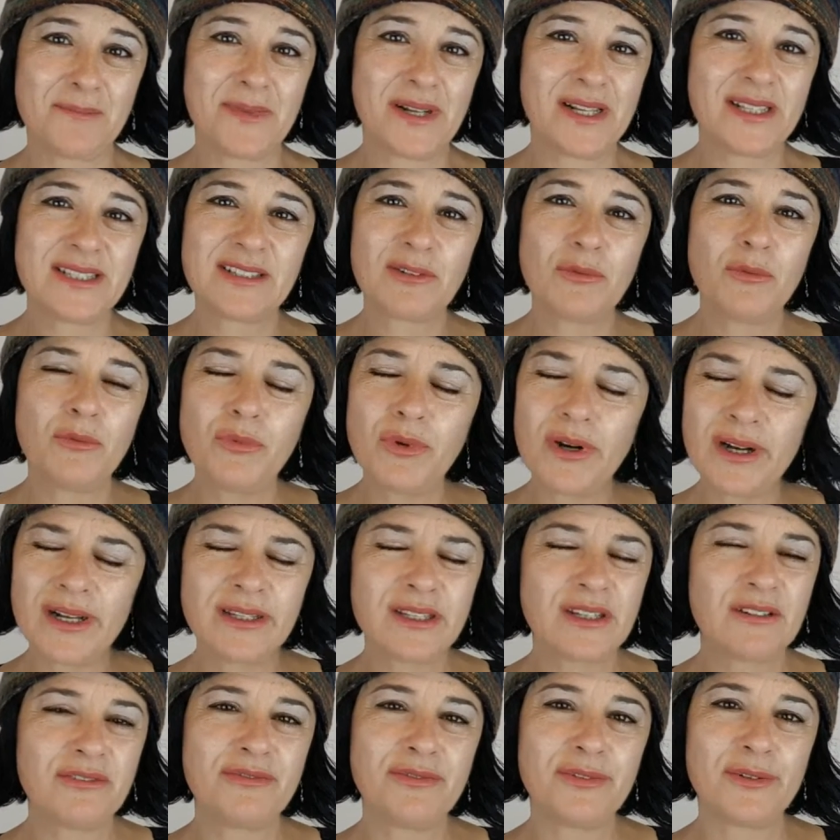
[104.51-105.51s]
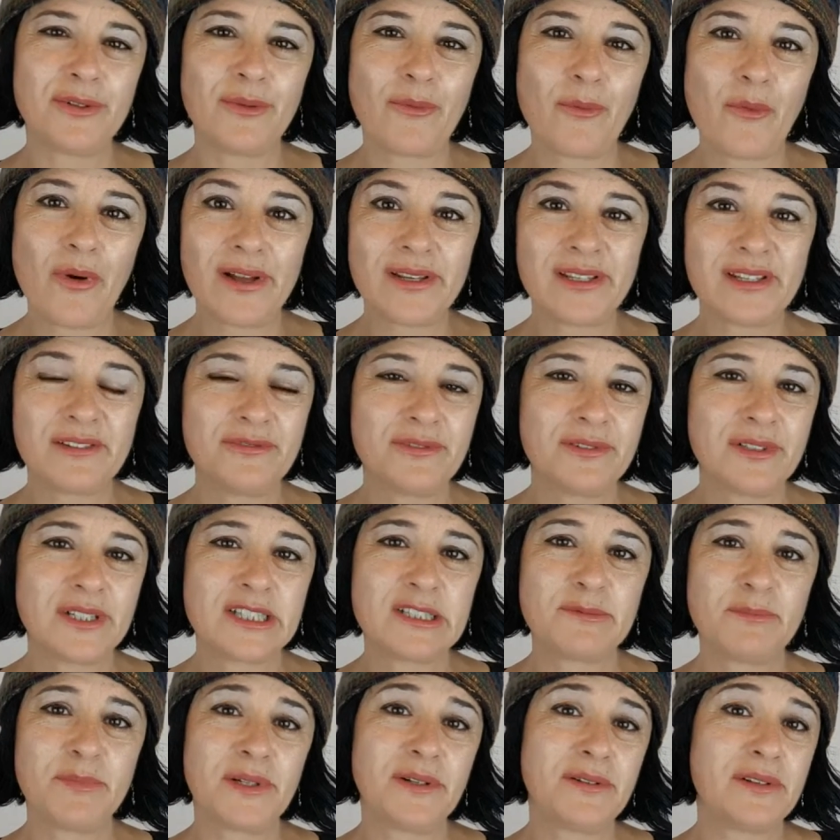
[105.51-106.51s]
It's a wonderful, wonderful
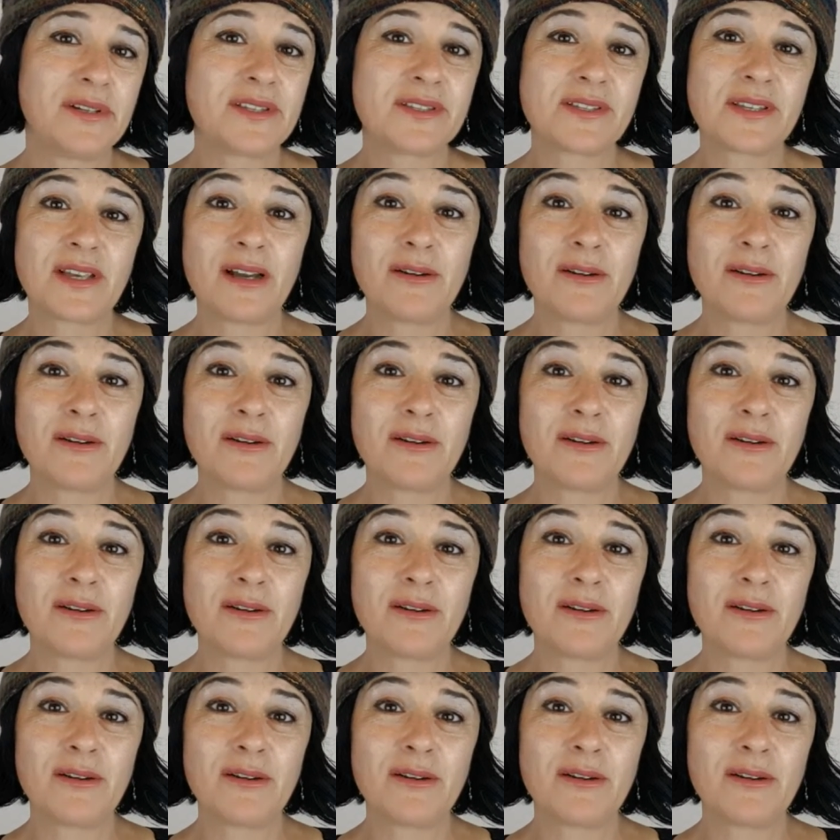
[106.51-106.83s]
experience.